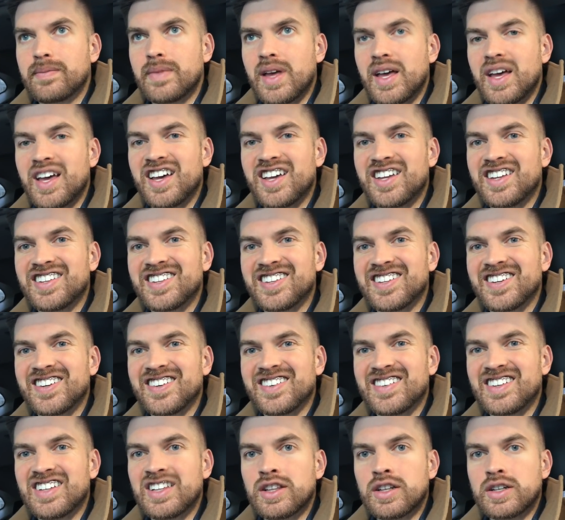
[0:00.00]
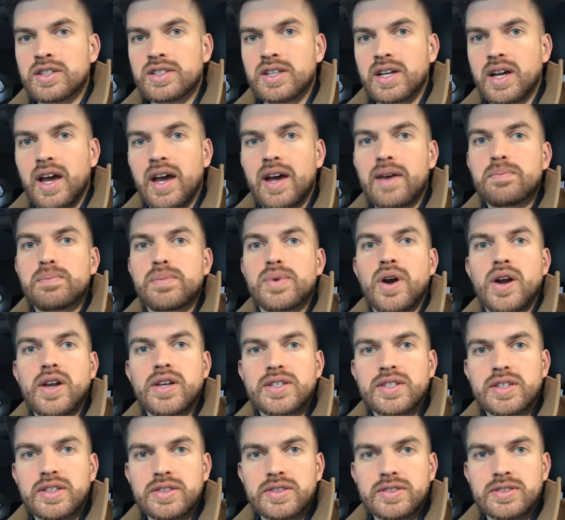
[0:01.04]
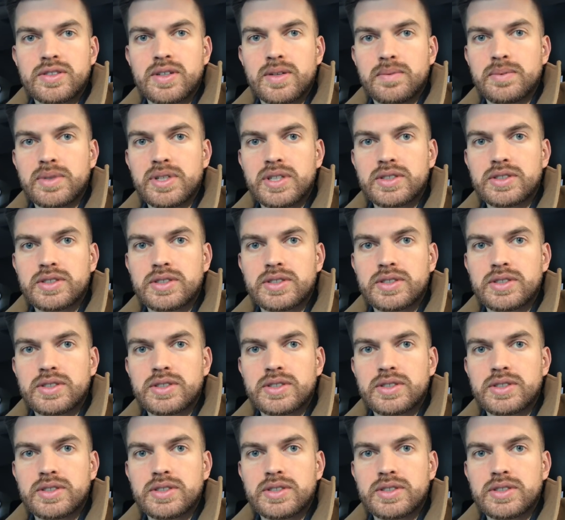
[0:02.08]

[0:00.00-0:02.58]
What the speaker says: and it looks like I have braces or something.